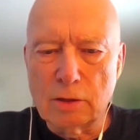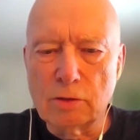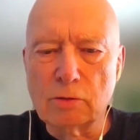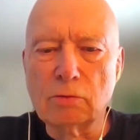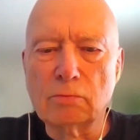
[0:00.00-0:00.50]

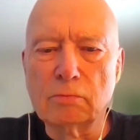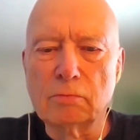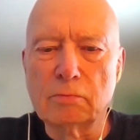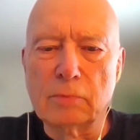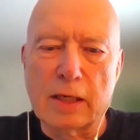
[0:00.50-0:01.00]
to
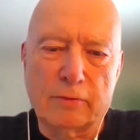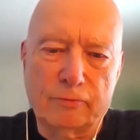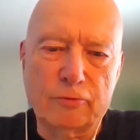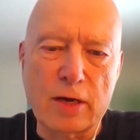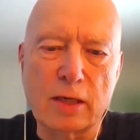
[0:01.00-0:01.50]
my
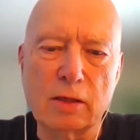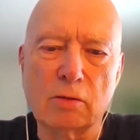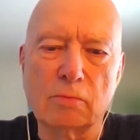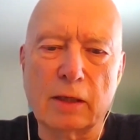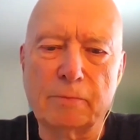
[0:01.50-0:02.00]
friend
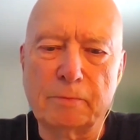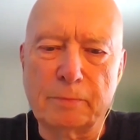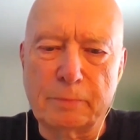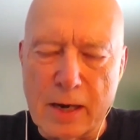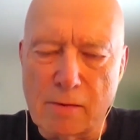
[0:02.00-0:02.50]
or my
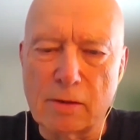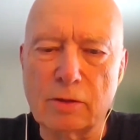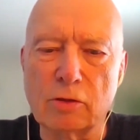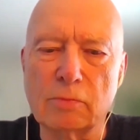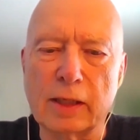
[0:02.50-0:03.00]

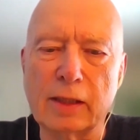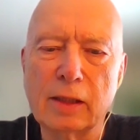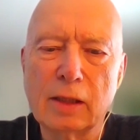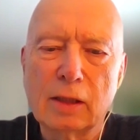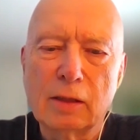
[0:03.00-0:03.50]
parent or my
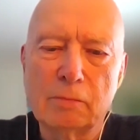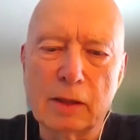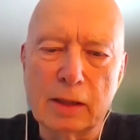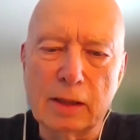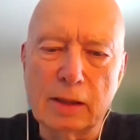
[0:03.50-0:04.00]

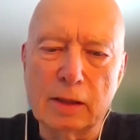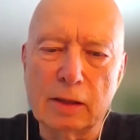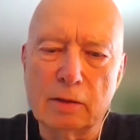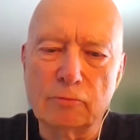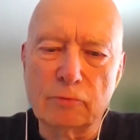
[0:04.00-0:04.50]

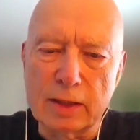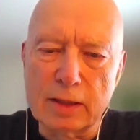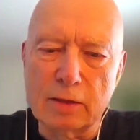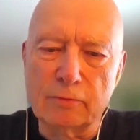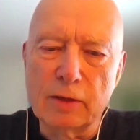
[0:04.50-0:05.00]

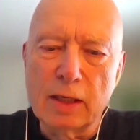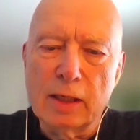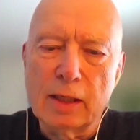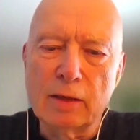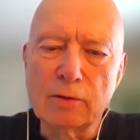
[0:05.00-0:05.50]
relative,
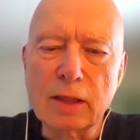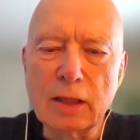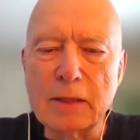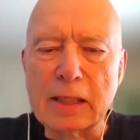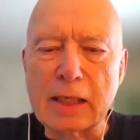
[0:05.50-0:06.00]
how can
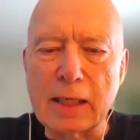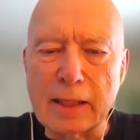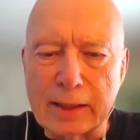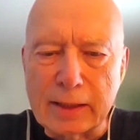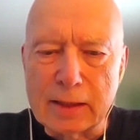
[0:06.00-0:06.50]
I be
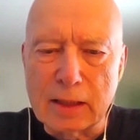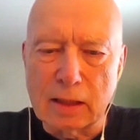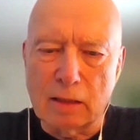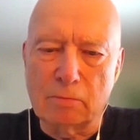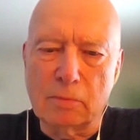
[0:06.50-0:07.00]
kind to
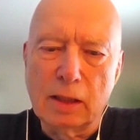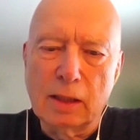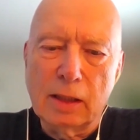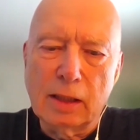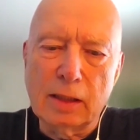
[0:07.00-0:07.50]
them
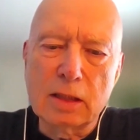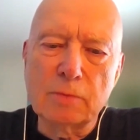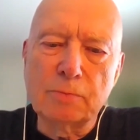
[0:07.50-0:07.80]
and